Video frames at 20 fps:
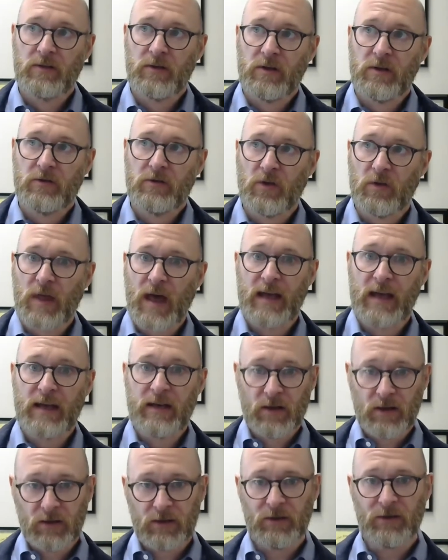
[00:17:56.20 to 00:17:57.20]
so that
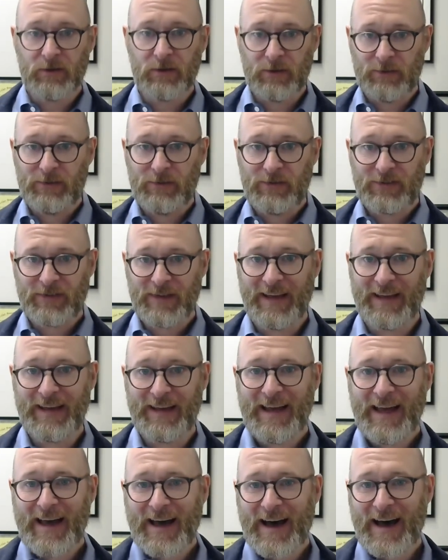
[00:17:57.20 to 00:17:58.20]
includes
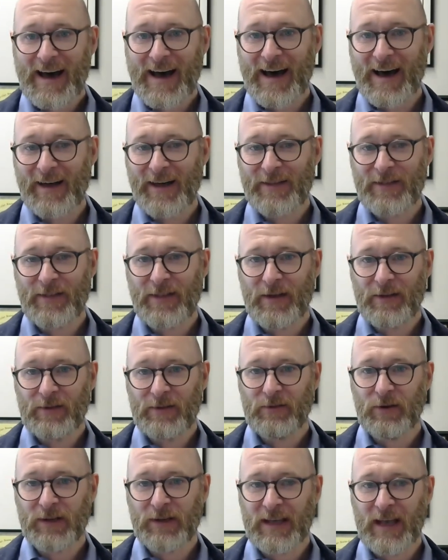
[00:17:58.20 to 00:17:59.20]

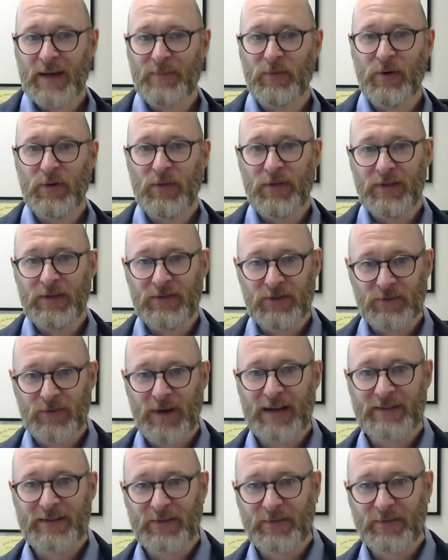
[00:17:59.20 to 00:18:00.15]
looking at both the direct